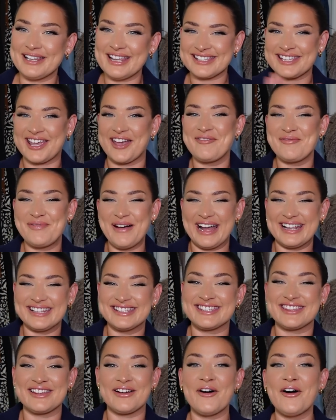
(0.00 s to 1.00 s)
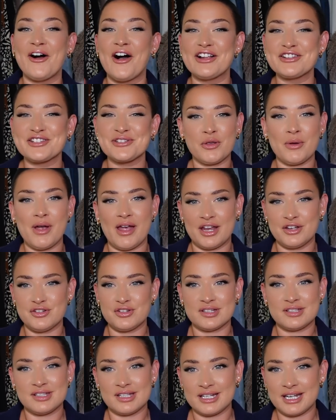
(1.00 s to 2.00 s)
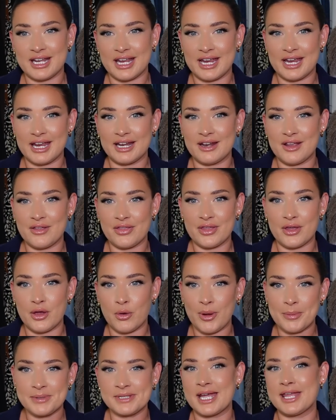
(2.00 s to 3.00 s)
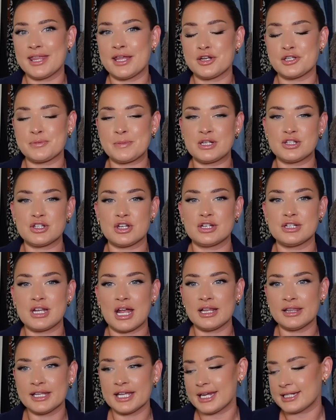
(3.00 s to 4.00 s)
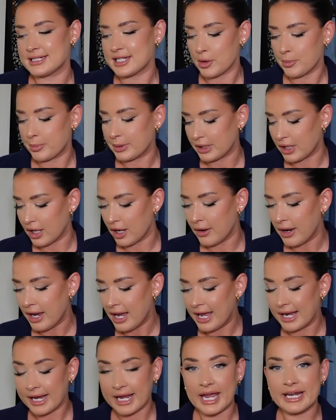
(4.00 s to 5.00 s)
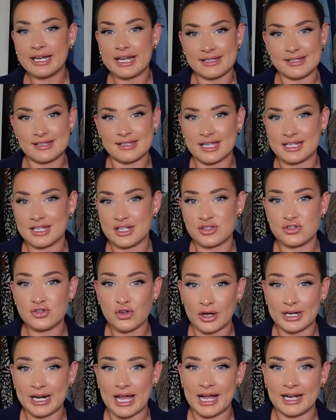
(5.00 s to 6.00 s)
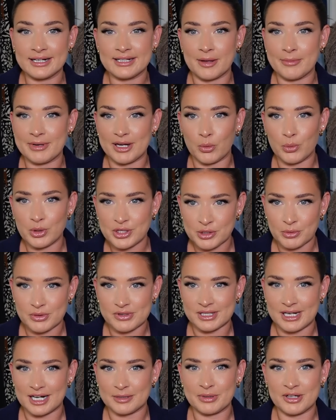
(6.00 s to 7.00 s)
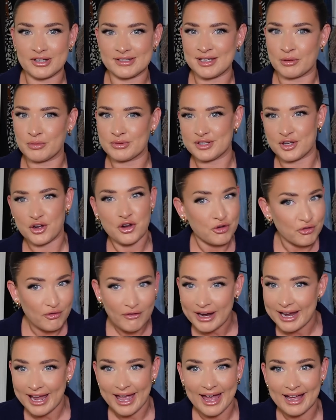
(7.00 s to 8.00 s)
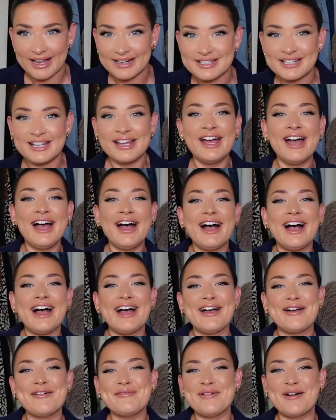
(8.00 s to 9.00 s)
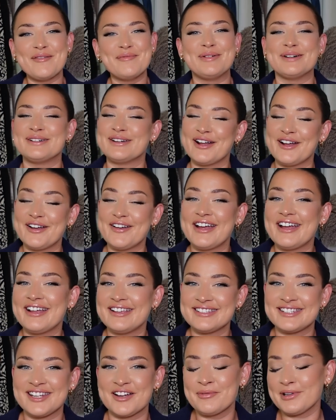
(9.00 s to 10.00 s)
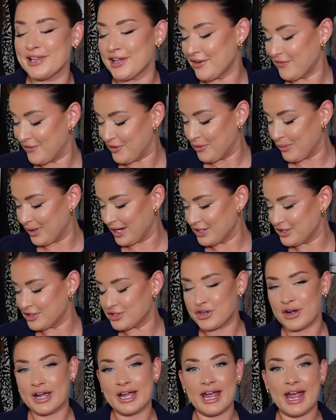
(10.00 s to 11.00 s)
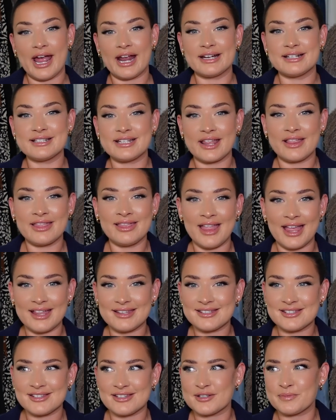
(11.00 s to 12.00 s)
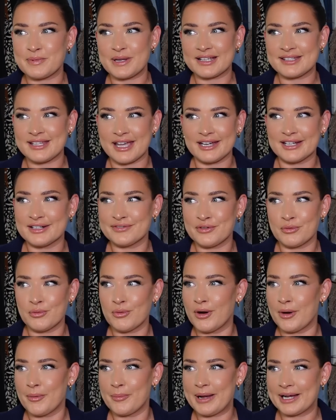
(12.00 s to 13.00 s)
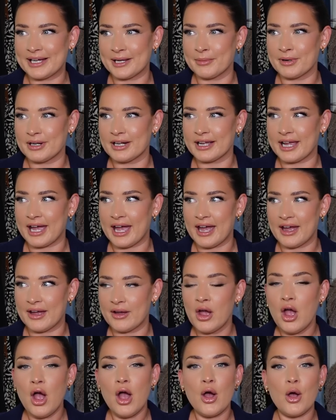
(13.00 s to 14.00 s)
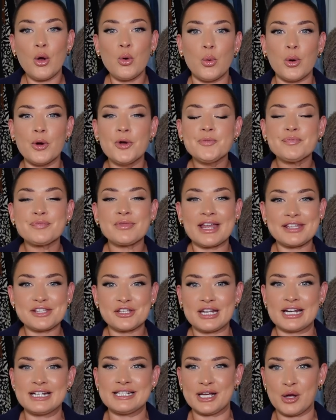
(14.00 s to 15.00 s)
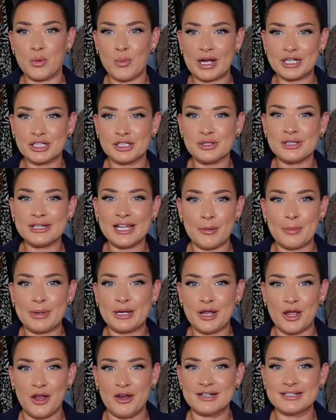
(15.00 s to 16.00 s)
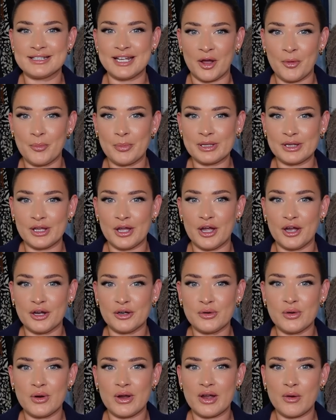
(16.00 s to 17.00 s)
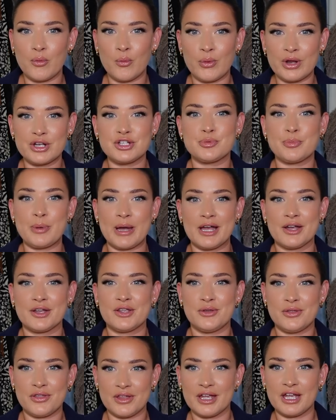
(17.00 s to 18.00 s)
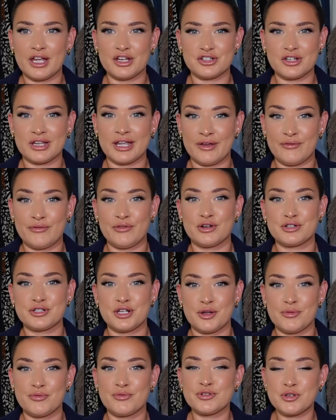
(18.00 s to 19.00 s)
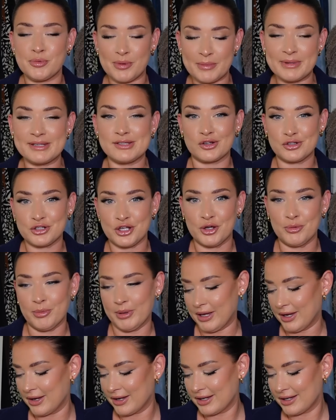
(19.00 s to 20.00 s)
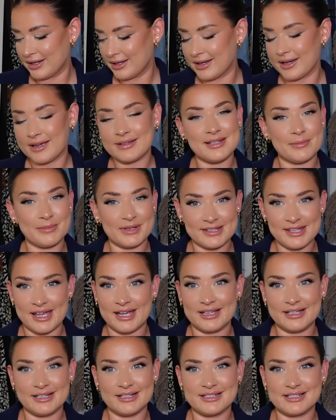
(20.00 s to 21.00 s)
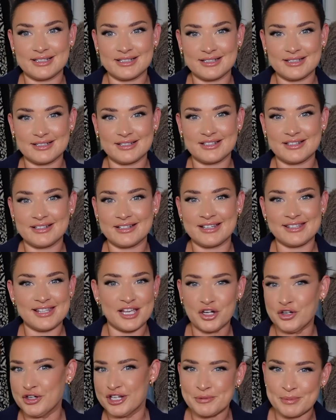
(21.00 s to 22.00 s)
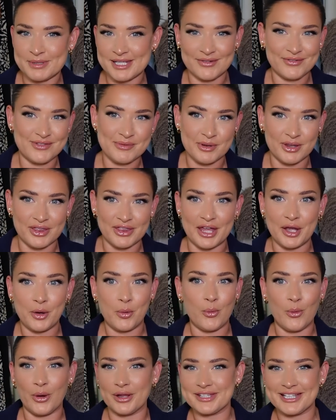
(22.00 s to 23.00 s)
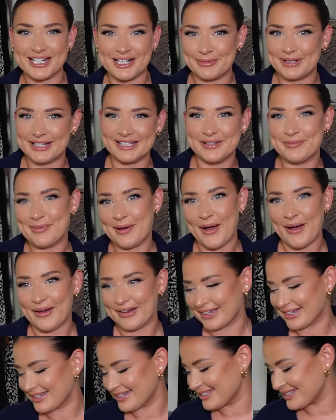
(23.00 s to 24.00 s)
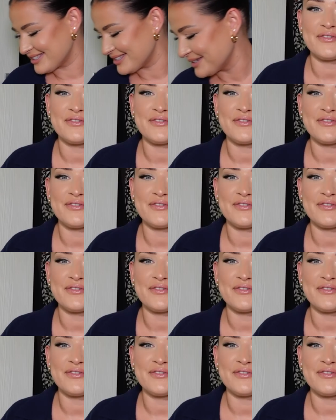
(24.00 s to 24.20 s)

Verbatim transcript: let's get back to the haul. If you are interested in the website that I just mentioned, I'll link it down below. Again, as I said, it's not an ad. I mean, I wish it was an ad because that was a great ad. But no, it's down below if you wanted to try it, and let's just be excited for what bag I'm gonna get. Oh, that's a good idea. Why don't you let me know down below which bag you think I should get for to be Miss October? Because I'm excited. It's like Christmas every month, like what's gonna be in the box?